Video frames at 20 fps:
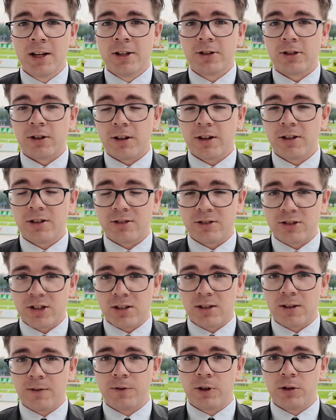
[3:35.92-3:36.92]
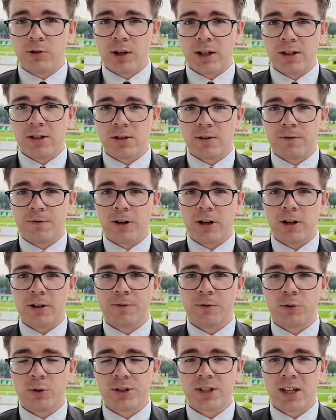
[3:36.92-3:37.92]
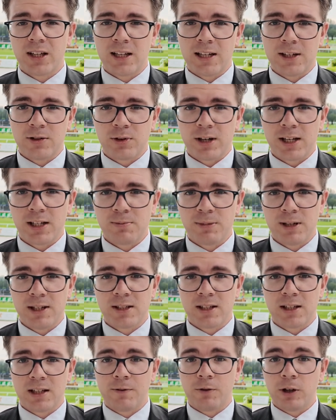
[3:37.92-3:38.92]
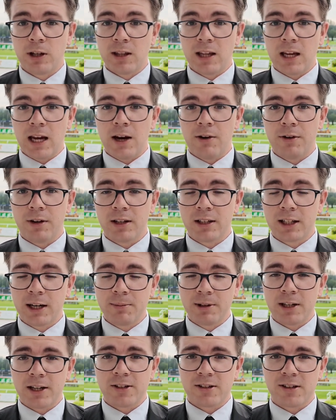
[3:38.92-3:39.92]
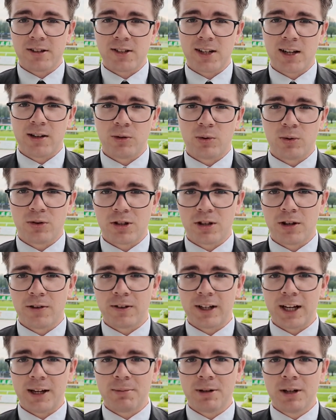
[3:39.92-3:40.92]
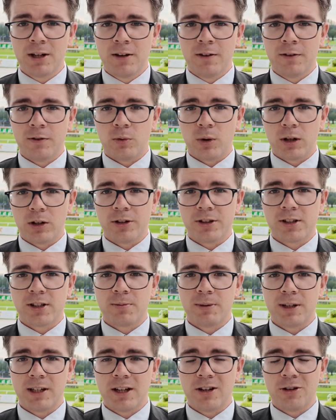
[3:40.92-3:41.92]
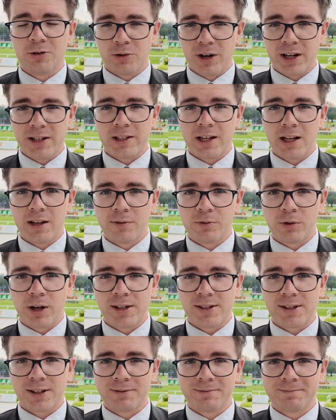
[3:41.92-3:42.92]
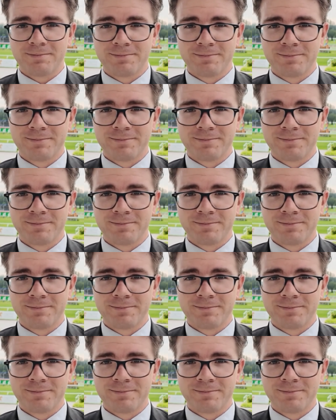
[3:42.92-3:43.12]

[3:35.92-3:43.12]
So there's just a few runners to follow for Sunday's race meeting. If you're in the area, come down to the Selangor Turf Club for what looks to be a great day of racing.